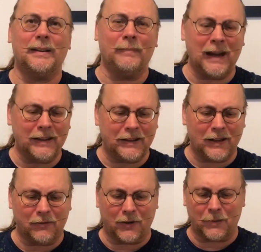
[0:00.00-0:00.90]
main
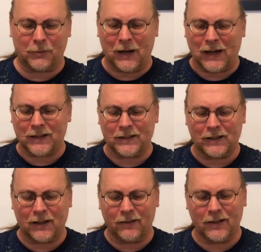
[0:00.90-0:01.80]
thing for the practice
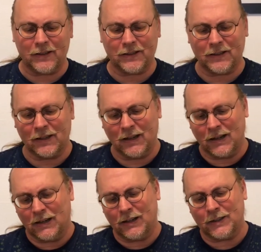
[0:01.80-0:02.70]
on this
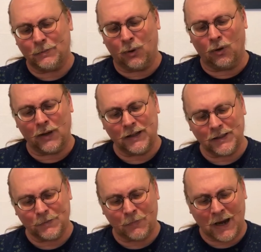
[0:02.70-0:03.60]
is pulling
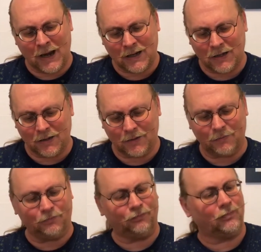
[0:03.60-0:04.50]
this back,
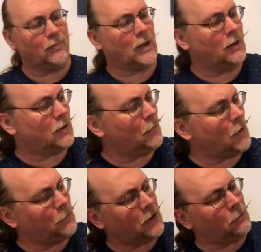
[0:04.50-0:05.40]
come
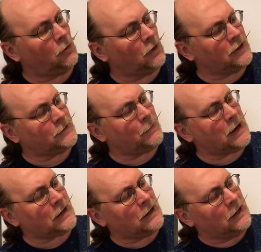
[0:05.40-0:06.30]
up here, pulling this
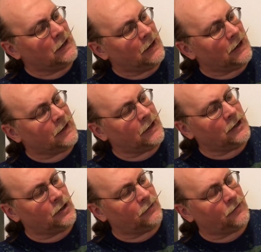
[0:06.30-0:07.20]
back and
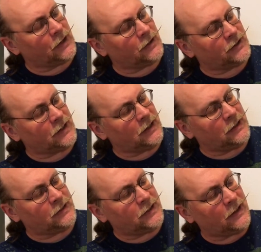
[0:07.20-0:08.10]
getting your fingers
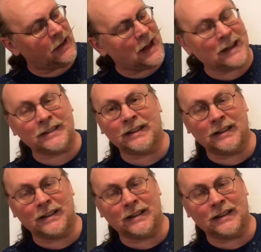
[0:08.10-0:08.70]
into that